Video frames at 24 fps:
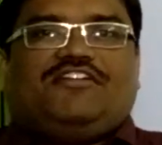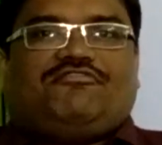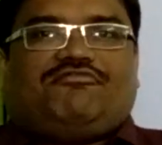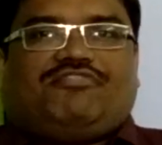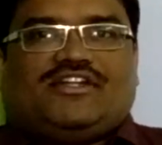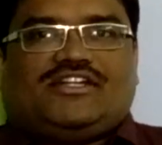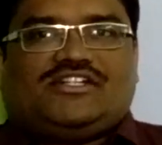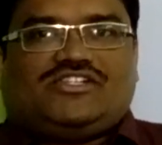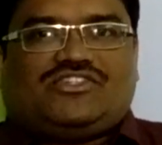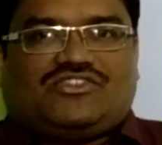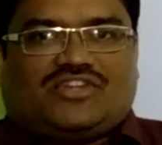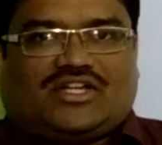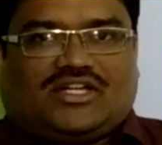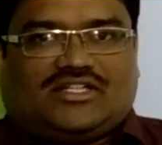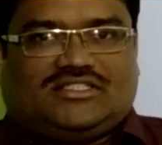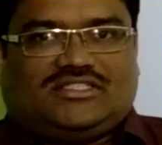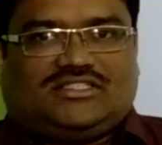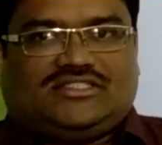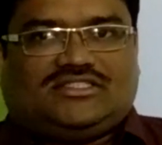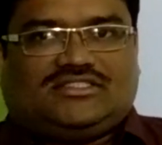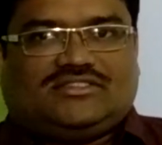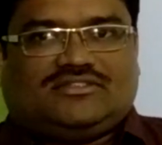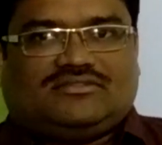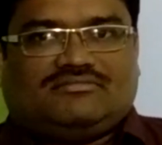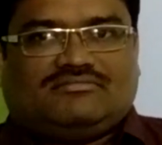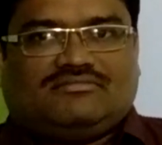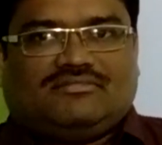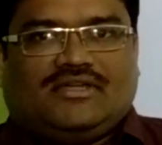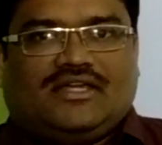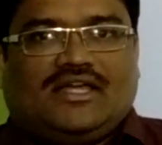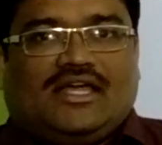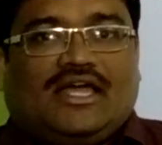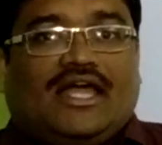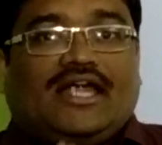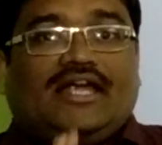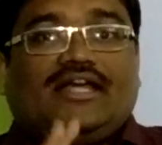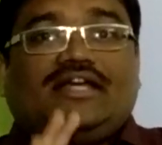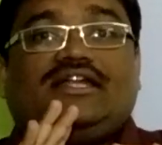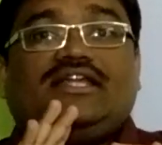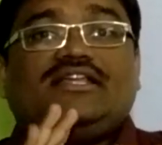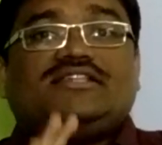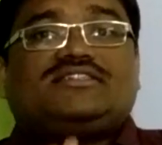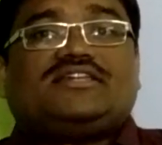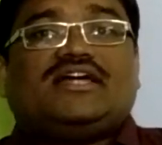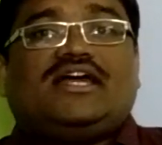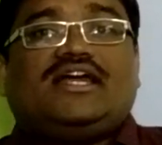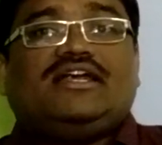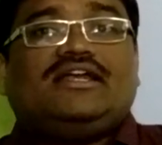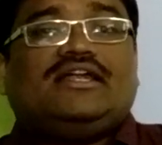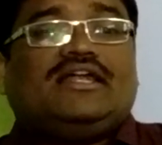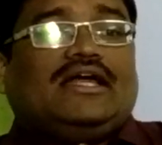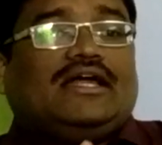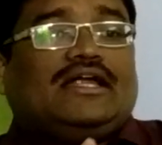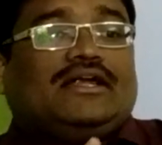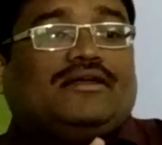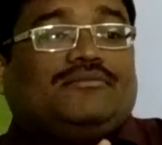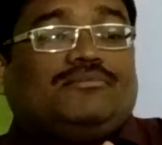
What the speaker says: different drugs and we can